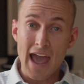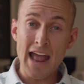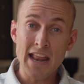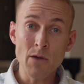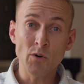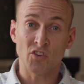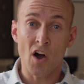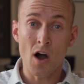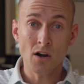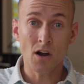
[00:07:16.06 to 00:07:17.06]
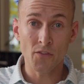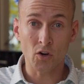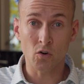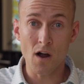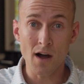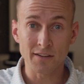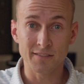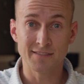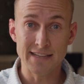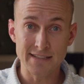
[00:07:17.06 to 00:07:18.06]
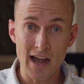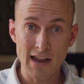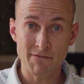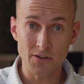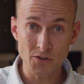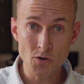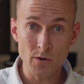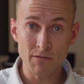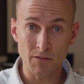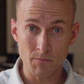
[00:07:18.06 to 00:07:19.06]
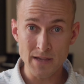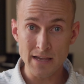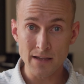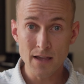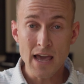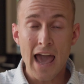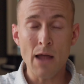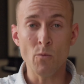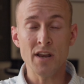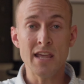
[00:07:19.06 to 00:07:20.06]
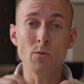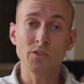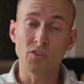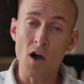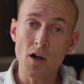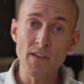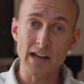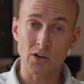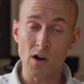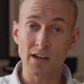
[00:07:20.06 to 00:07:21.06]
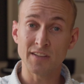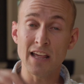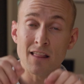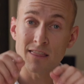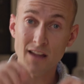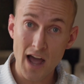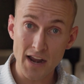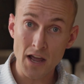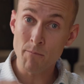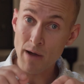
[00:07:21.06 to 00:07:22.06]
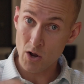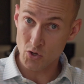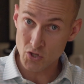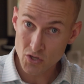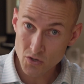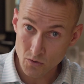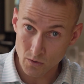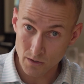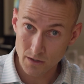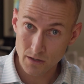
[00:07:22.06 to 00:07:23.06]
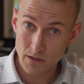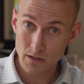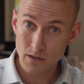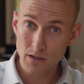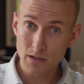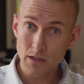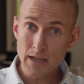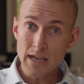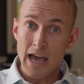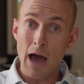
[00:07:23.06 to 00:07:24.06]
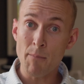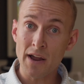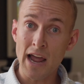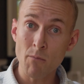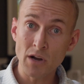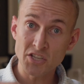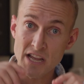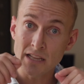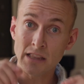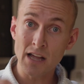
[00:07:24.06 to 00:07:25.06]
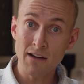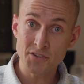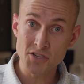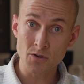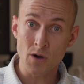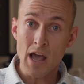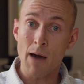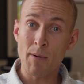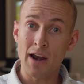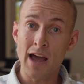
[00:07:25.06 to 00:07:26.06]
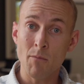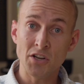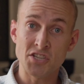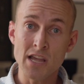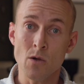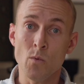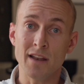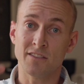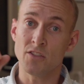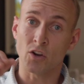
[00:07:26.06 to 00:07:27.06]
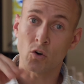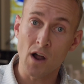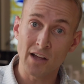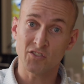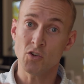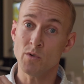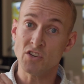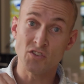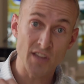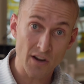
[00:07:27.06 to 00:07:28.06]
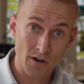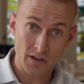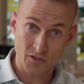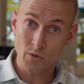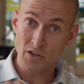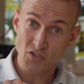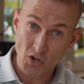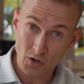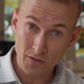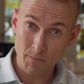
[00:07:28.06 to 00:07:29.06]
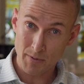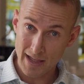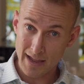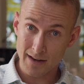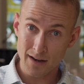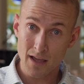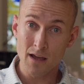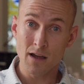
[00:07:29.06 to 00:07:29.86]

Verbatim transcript: And he was hung on the cross to die for you and for me. And when he was on that cross, he thought about you, about how much he loved you, about how much he went to the cross to endure, to endure the pain